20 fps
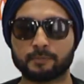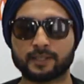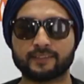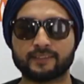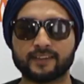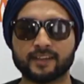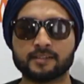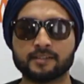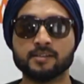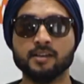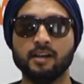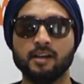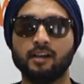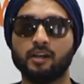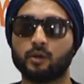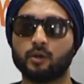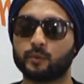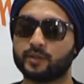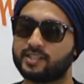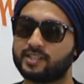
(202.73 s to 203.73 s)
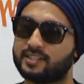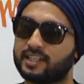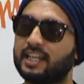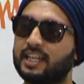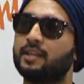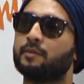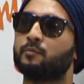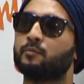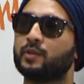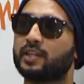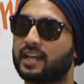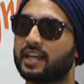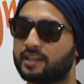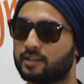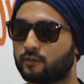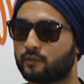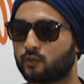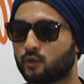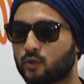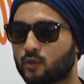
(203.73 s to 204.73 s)
But then over time, we
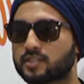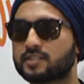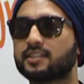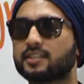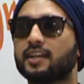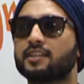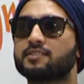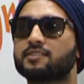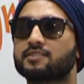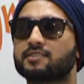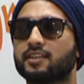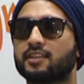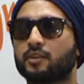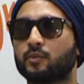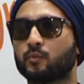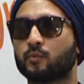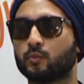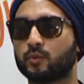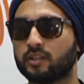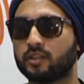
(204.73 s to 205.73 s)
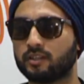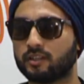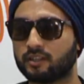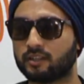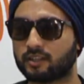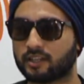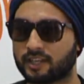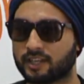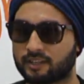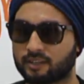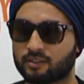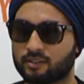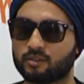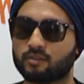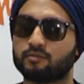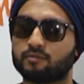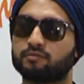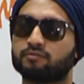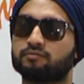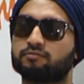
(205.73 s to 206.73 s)
kind of lost touch, and we kind of